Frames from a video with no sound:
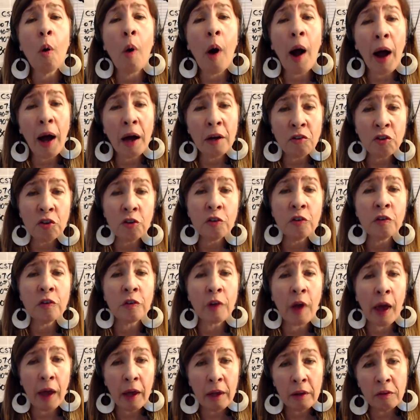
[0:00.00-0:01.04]
I
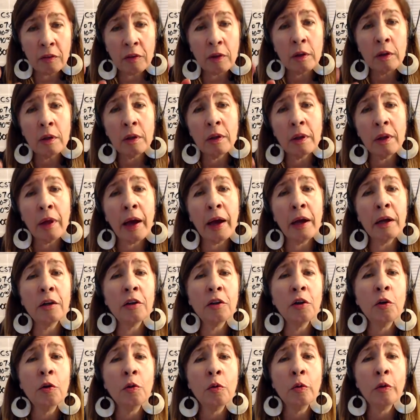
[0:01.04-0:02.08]
just had to let
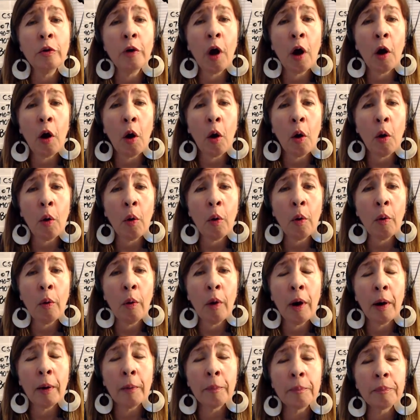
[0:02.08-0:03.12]
you know
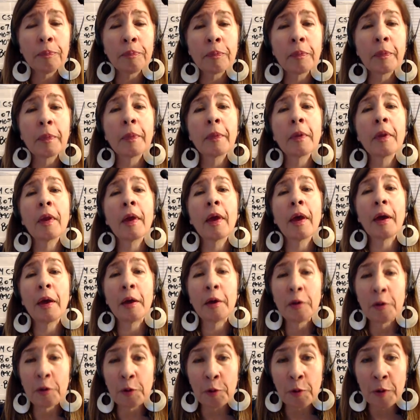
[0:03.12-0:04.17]

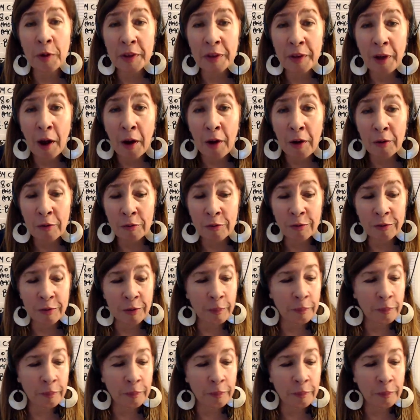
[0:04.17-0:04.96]
you're in love.